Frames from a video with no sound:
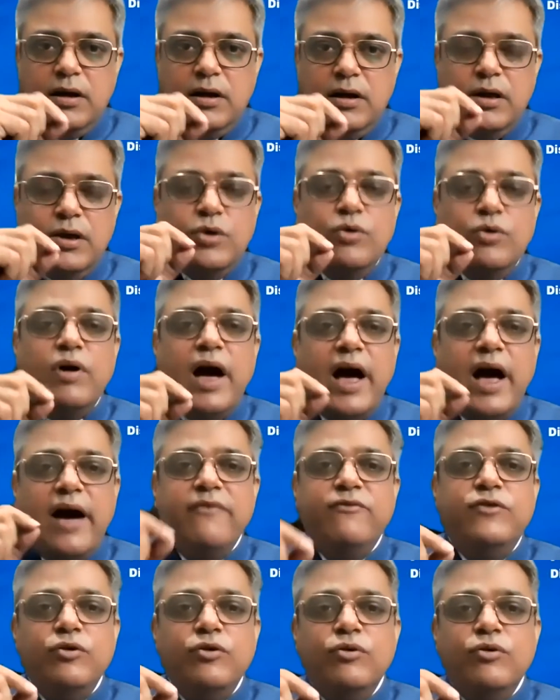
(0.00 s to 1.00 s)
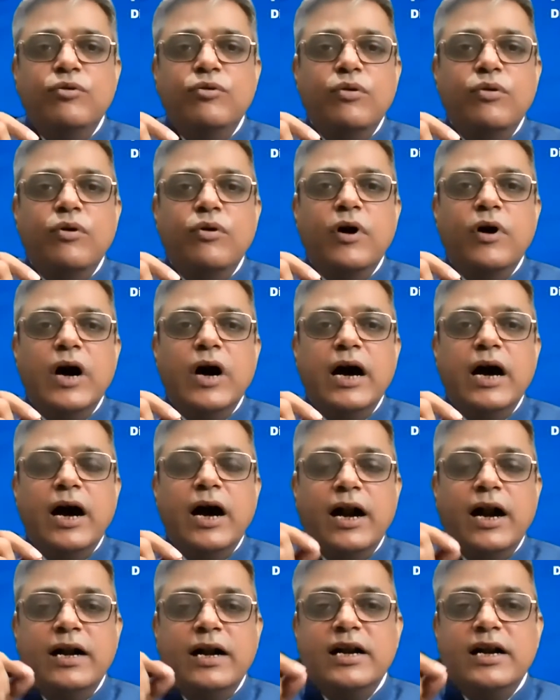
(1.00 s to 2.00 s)
You have to
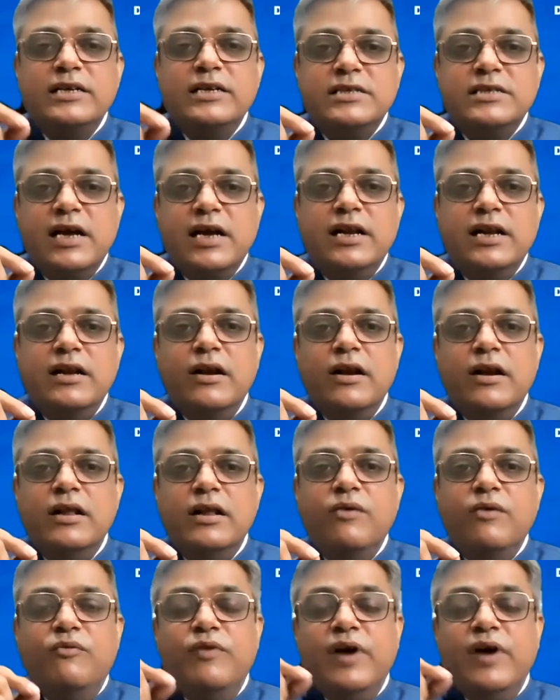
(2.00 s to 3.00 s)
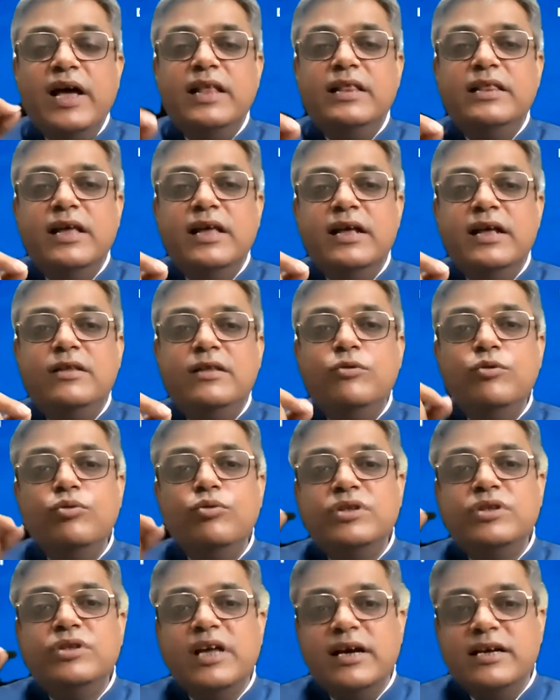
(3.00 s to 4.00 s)
understand the way they
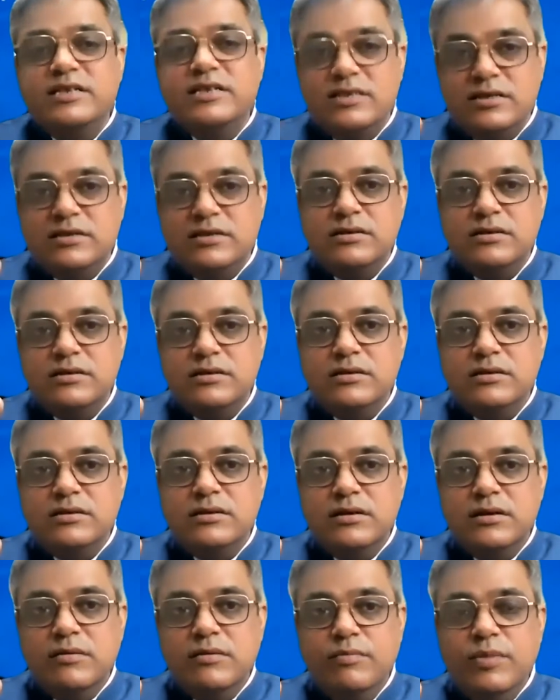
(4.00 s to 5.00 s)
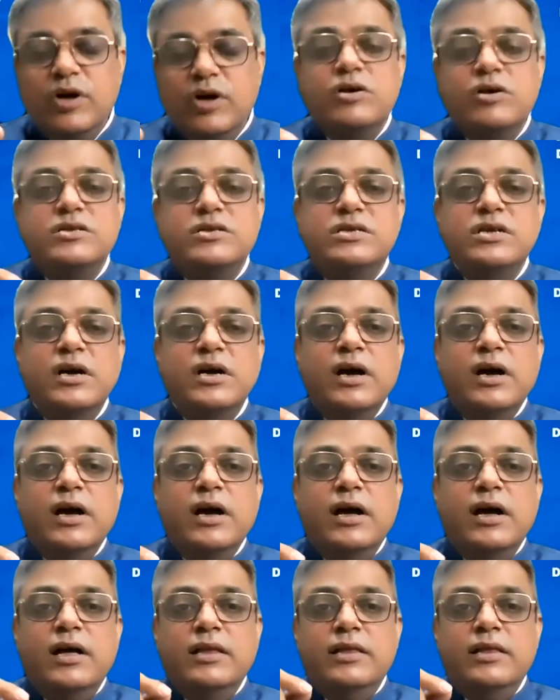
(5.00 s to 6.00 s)
do things, because
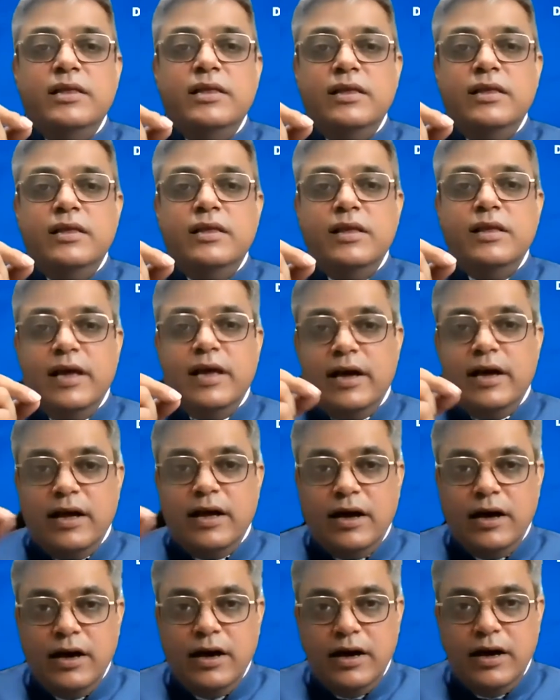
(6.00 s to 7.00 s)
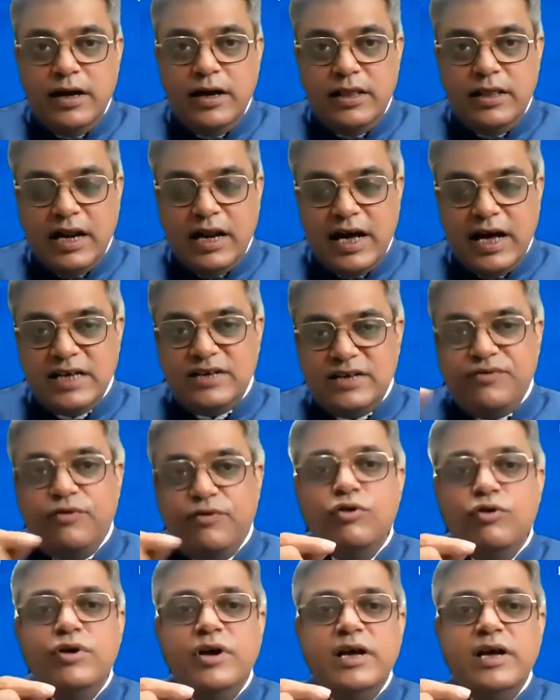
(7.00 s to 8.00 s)
in the last
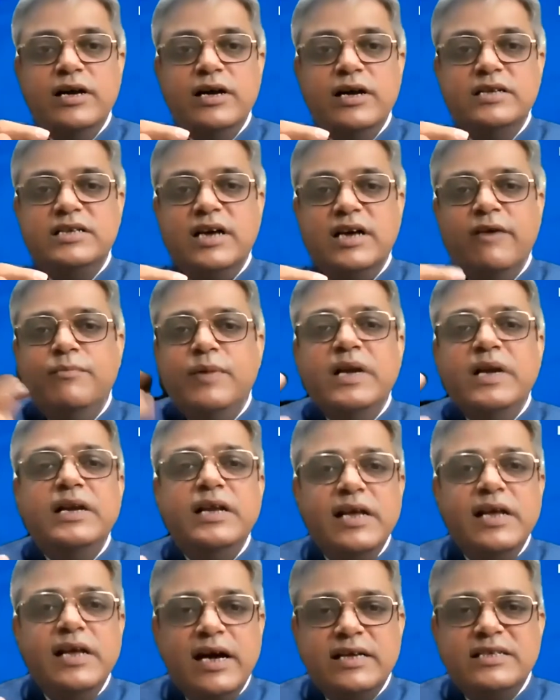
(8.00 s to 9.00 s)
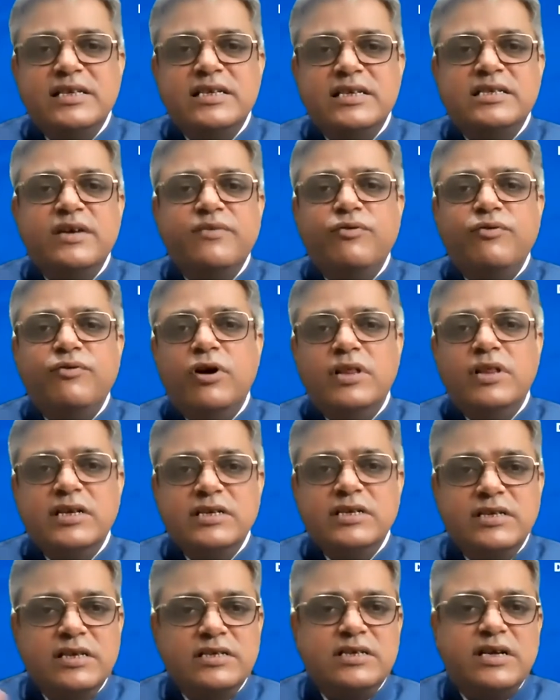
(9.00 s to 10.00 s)
few years, I've been DRCC for this
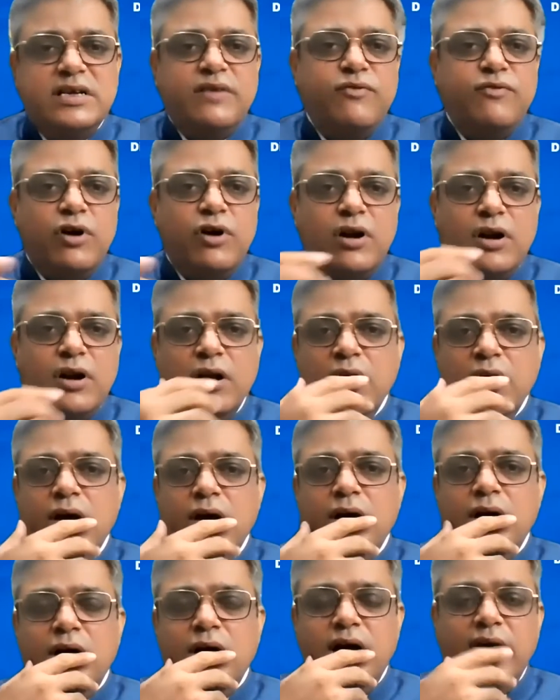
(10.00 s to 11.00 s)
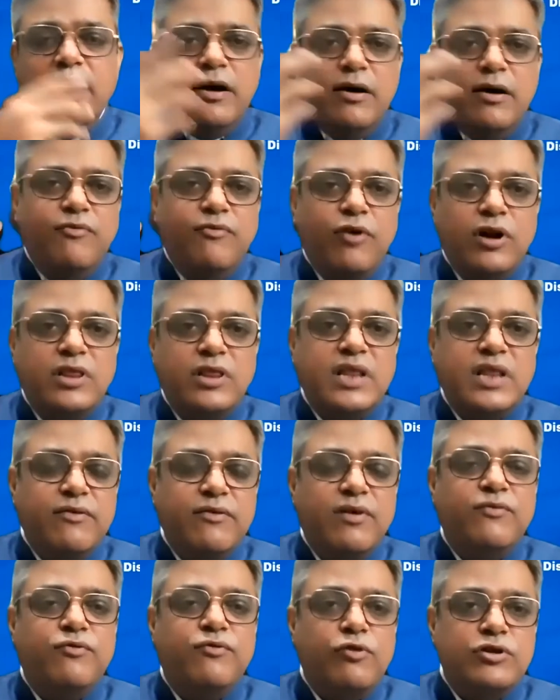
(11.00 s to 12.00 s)
district for
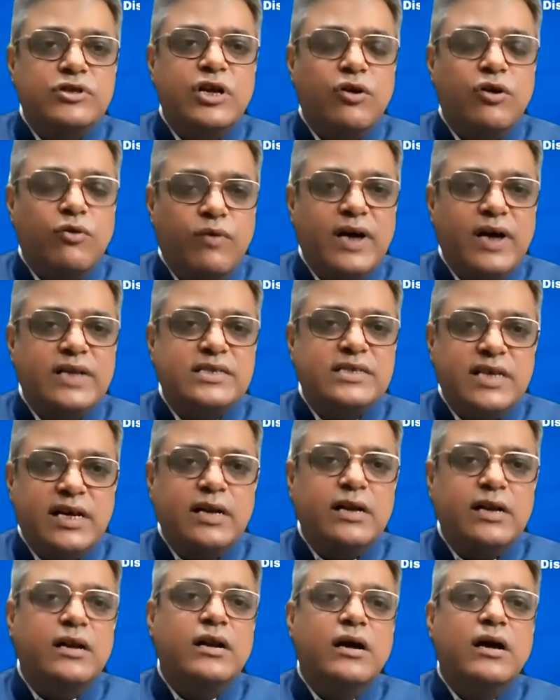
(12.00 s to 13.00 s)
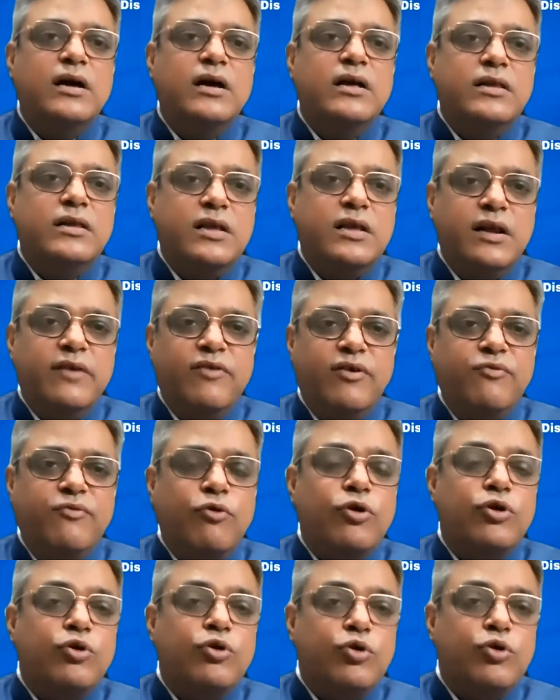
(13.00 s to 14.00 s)
3140 once and
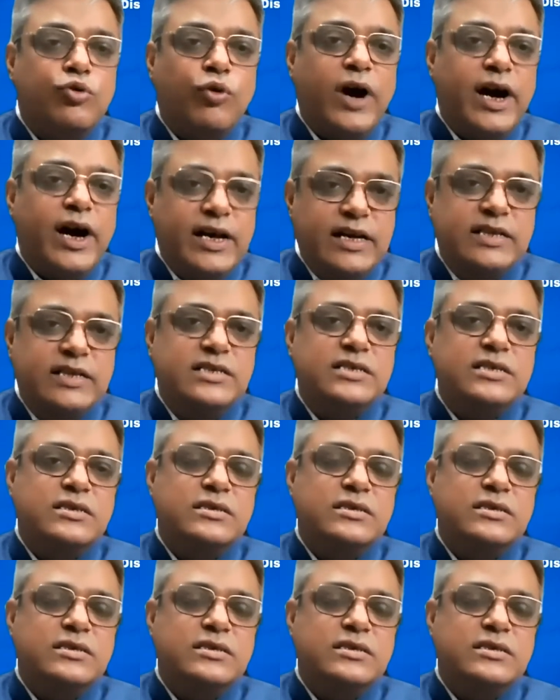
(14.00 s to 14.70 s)
3142 twice,